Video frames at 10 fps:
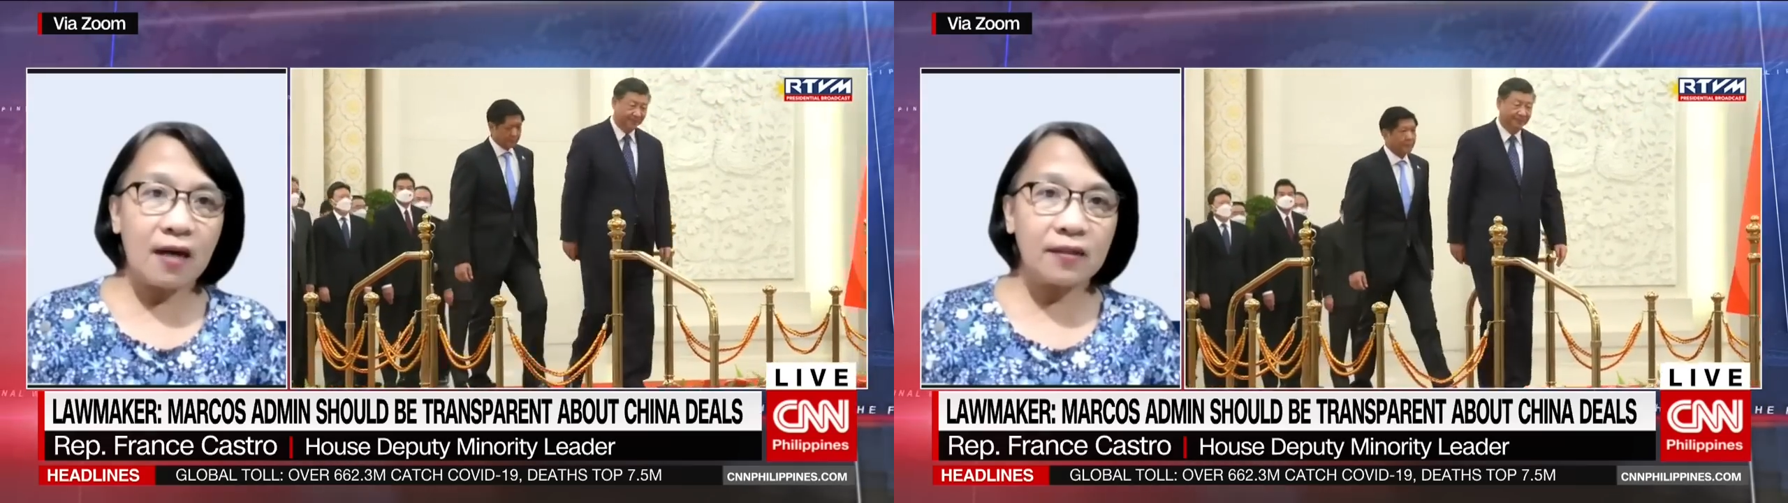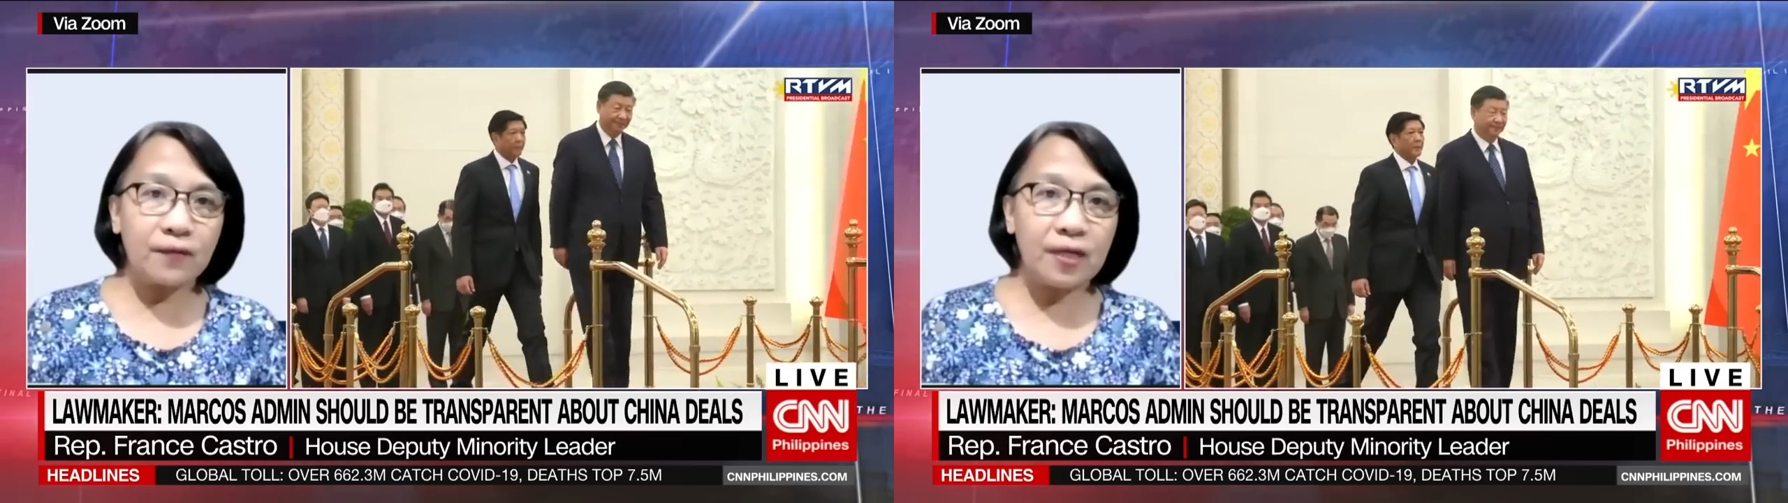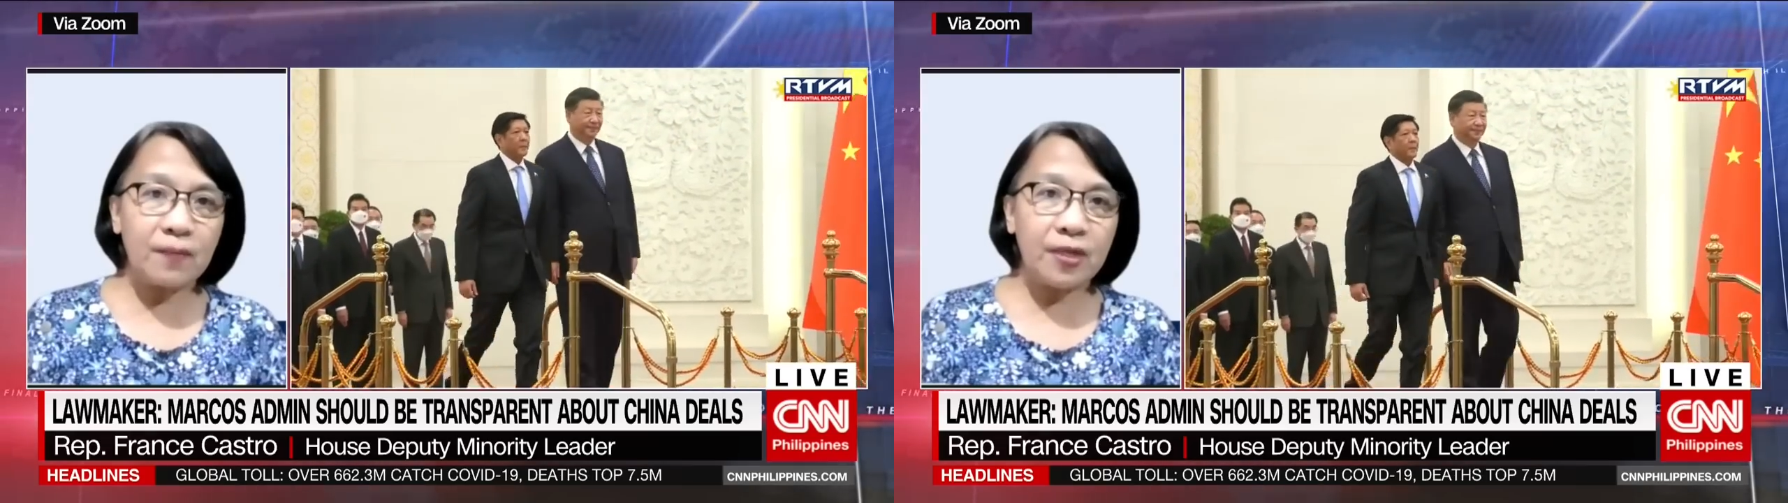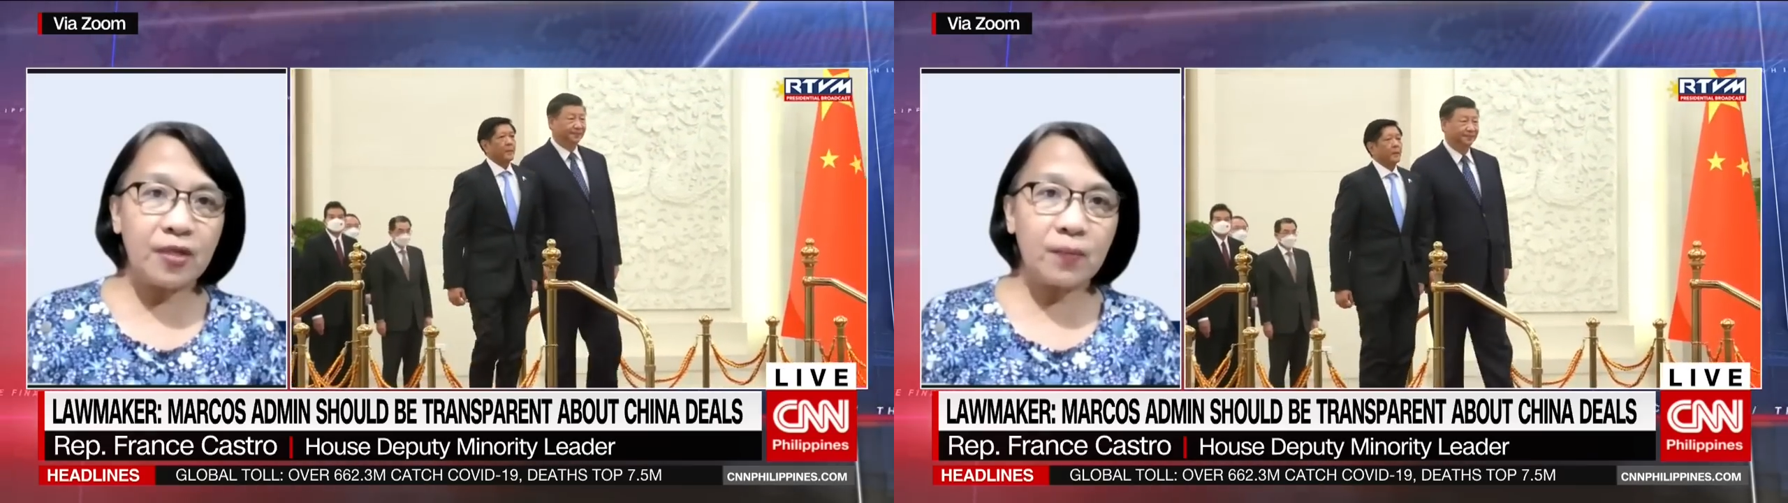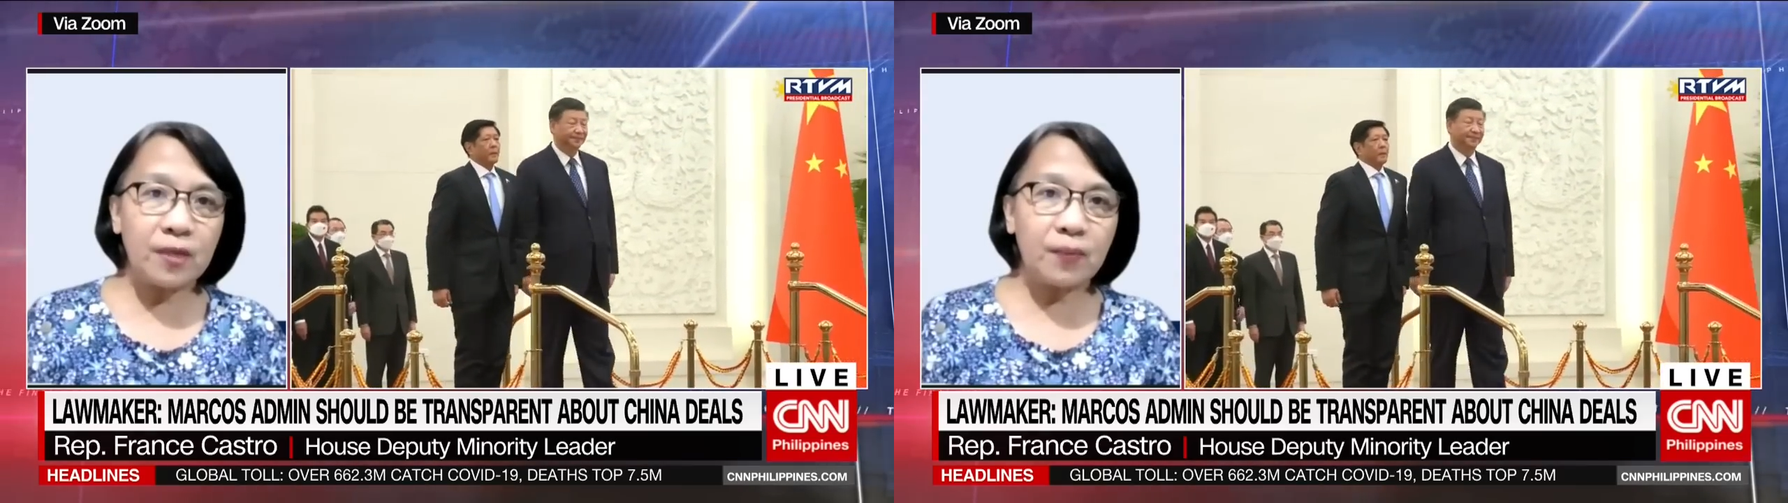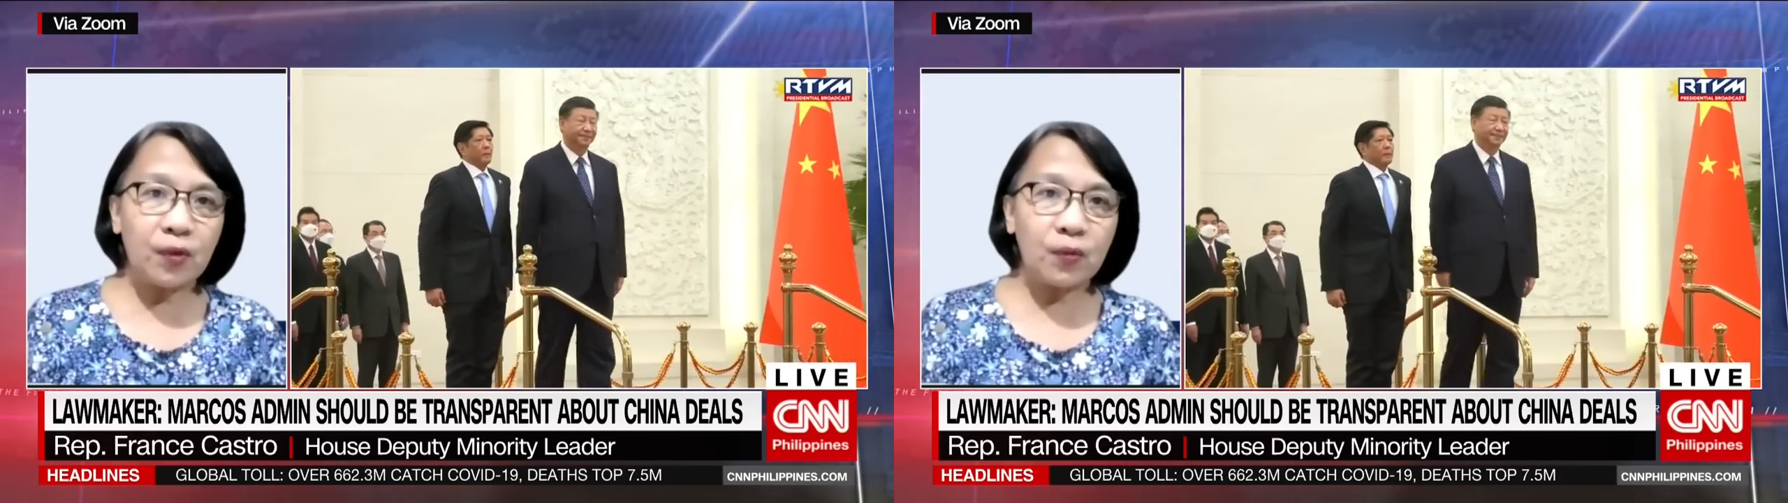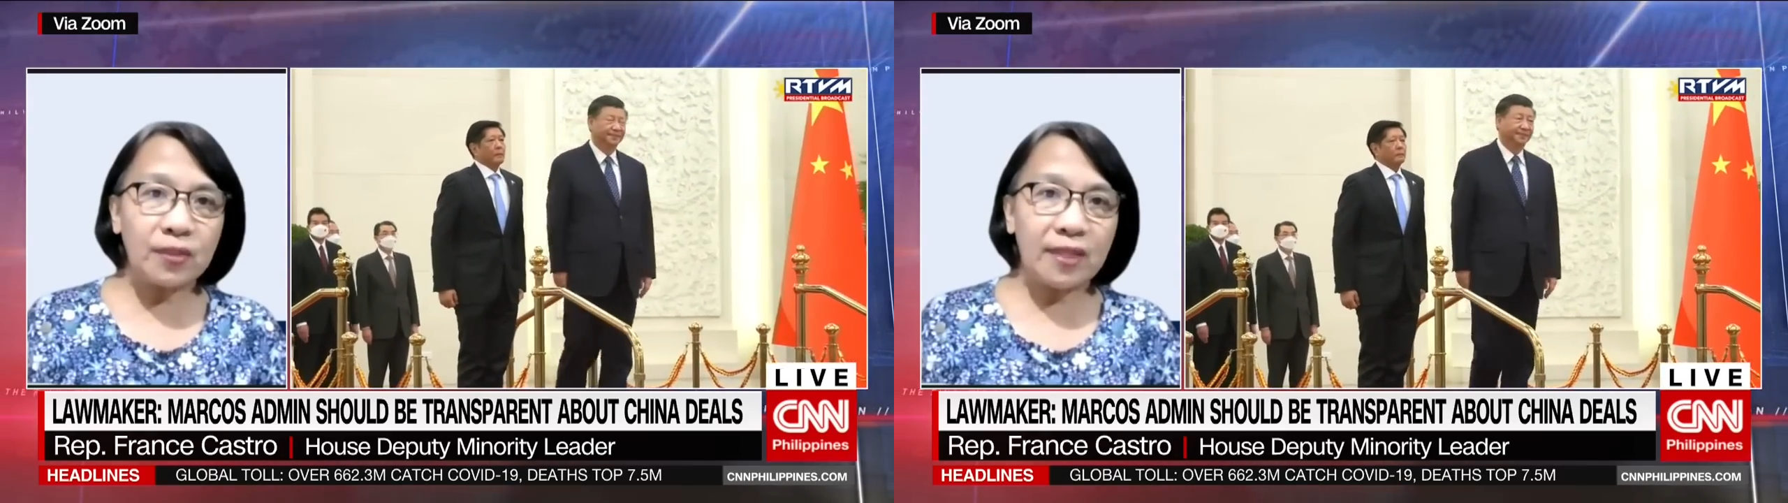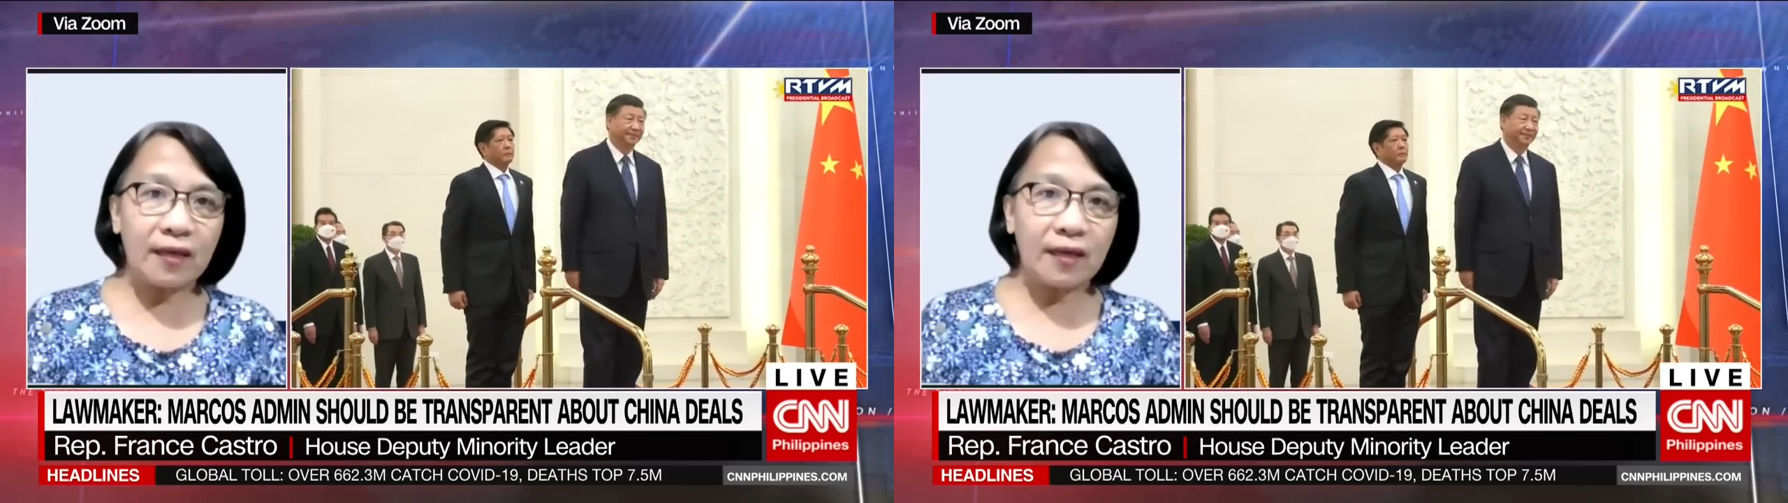the Filipino people would